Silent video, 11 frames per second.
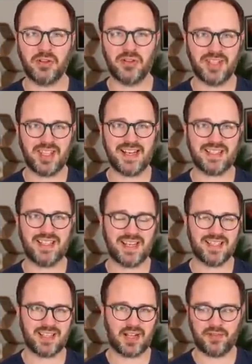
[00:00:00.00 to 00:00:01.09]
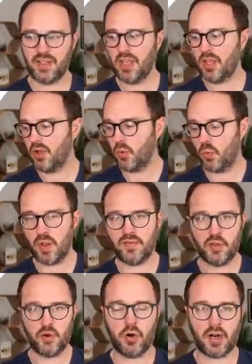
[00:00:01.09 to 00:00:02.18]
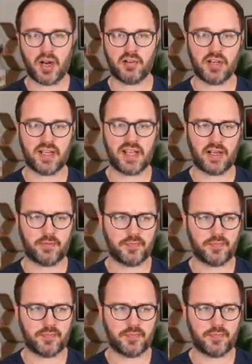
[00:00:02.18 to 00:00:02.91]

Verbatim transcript: the day-to-day -day stuff with your current account.